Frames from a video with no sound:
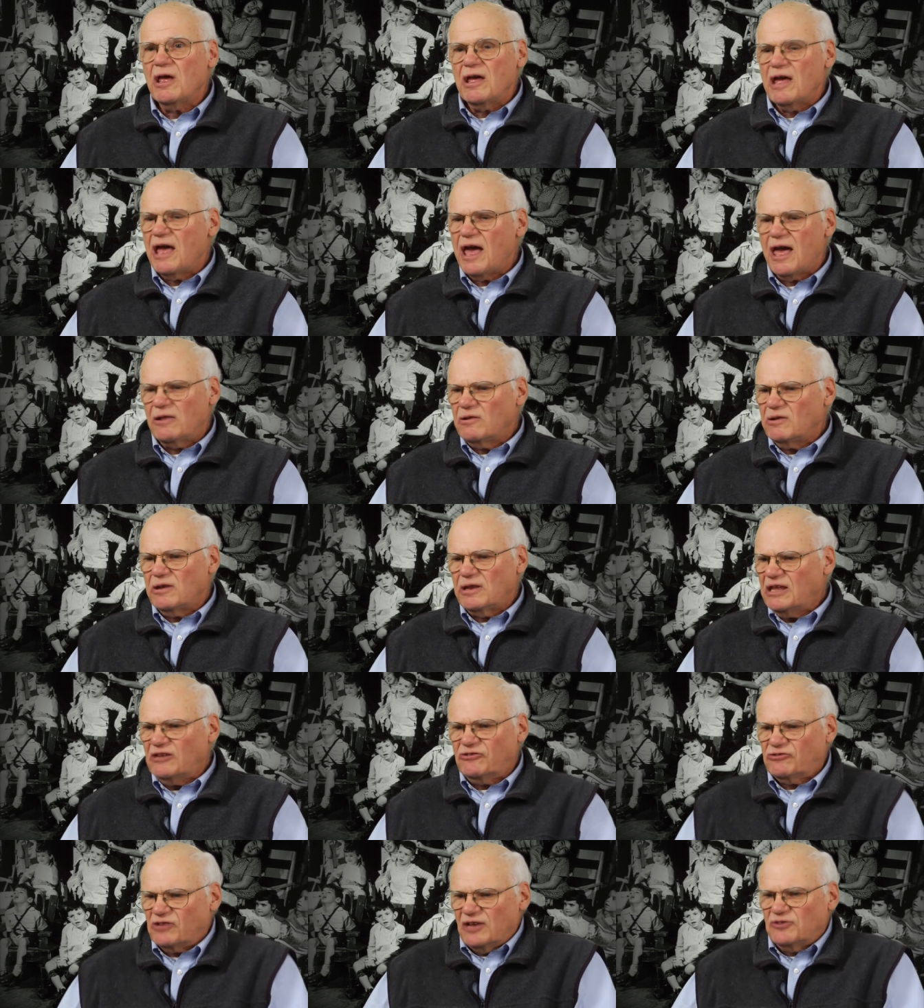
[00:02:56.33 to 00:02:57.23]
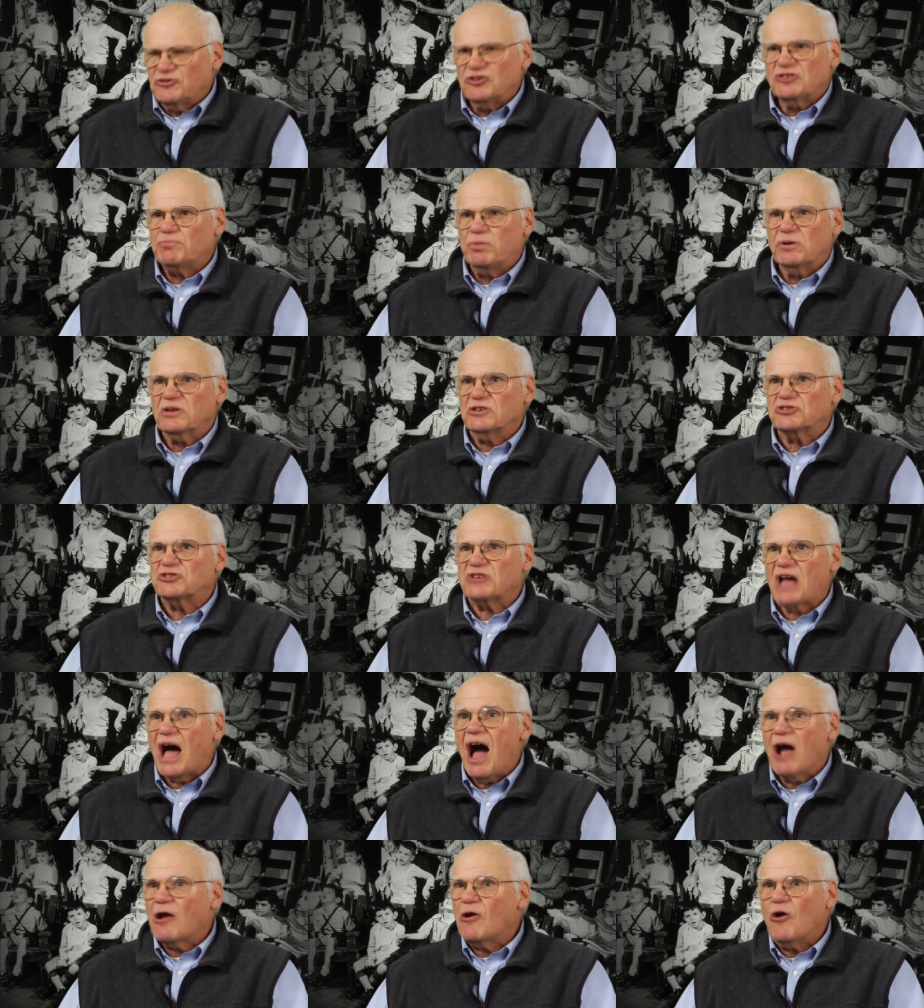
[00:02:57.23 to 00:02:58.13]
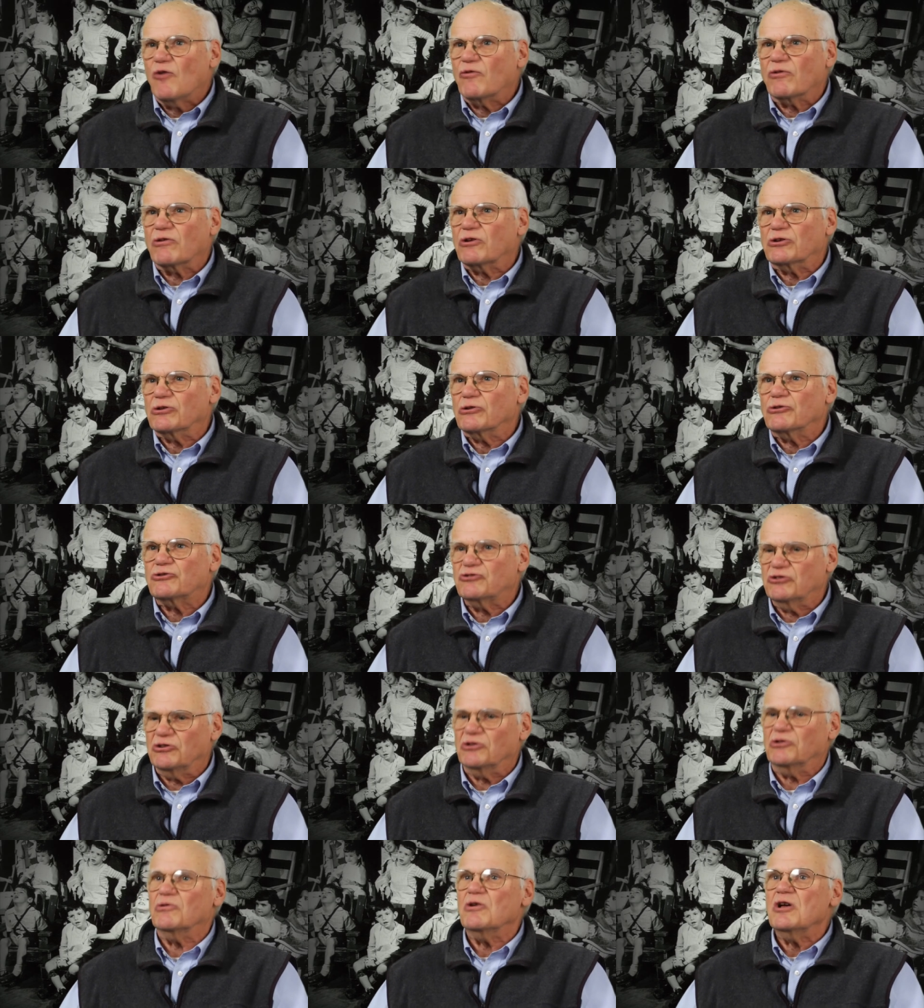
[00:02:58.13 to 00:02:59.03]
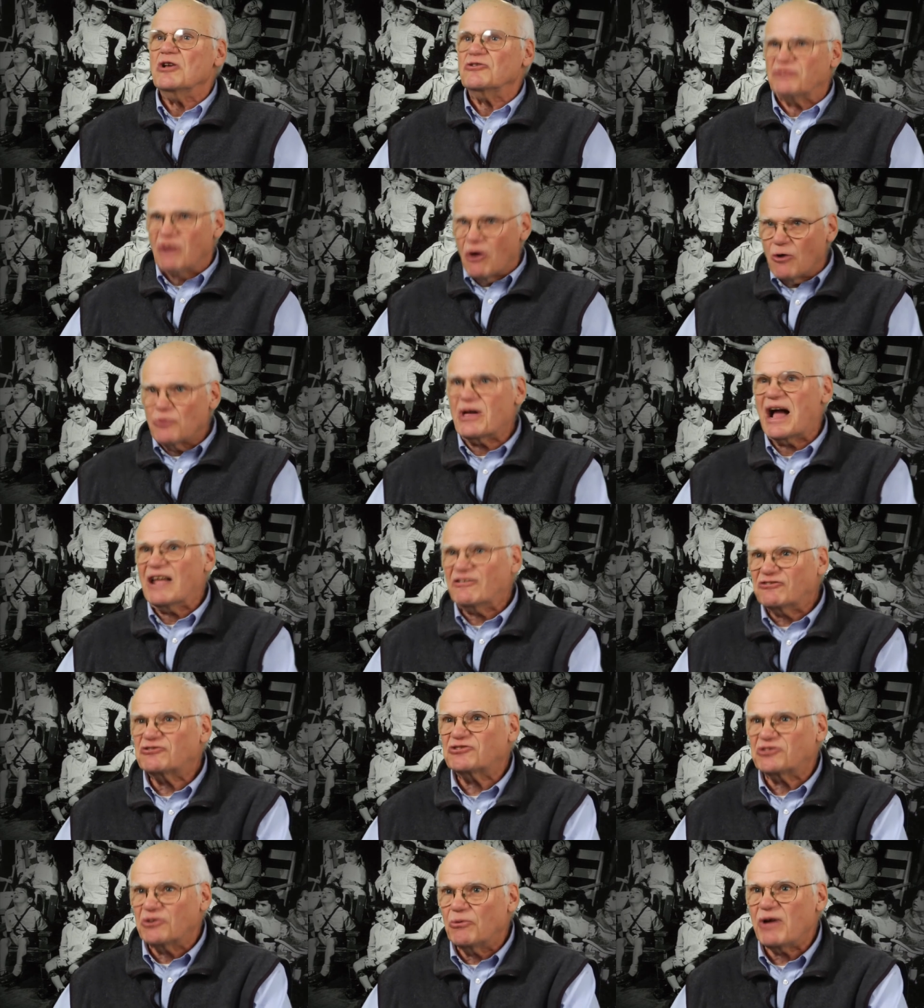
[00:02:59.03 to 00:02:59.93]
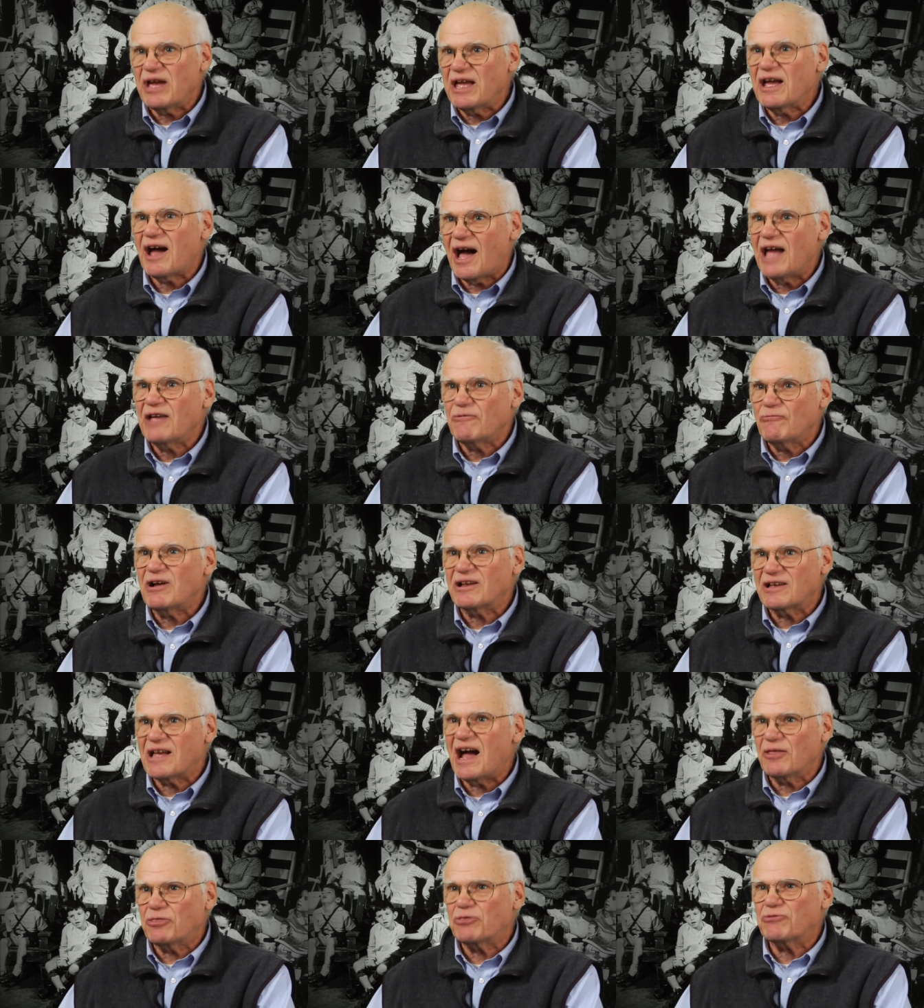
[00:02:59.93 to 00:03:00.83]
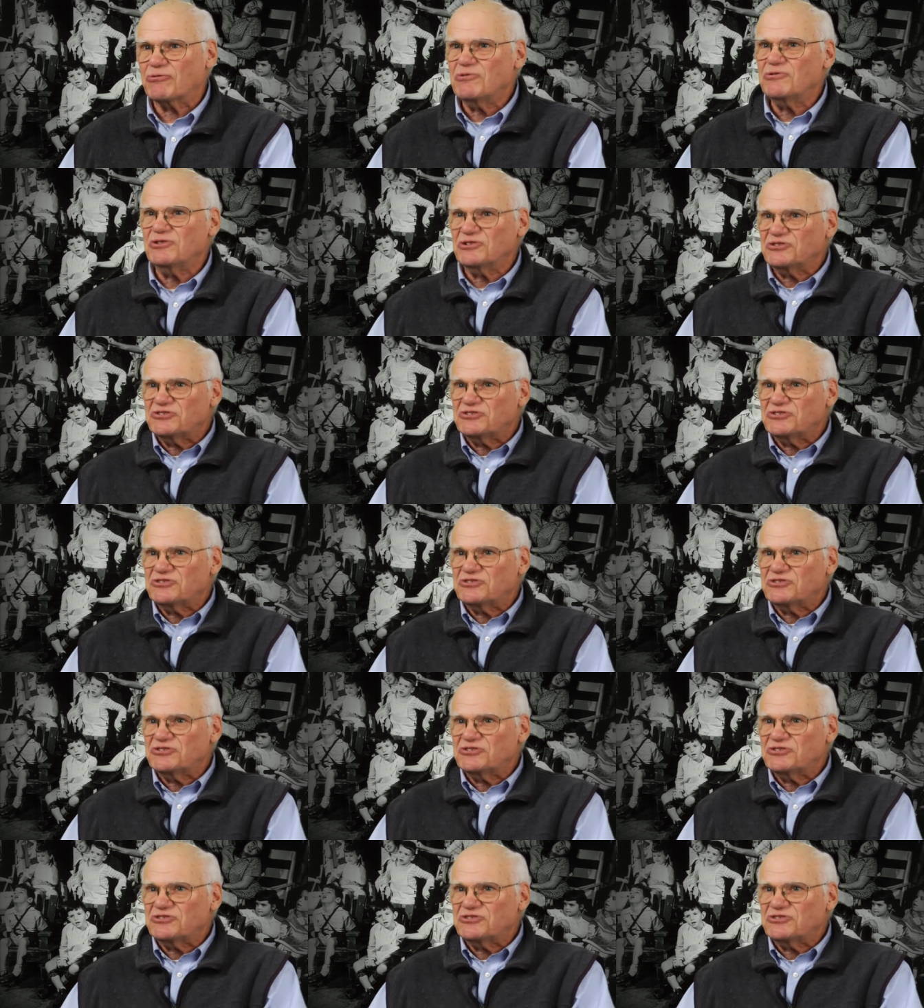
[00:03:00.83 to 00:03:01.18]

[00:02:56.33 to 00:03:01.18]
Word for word: And he said, Just put a sock over your shoe. So that's the way I went, got through the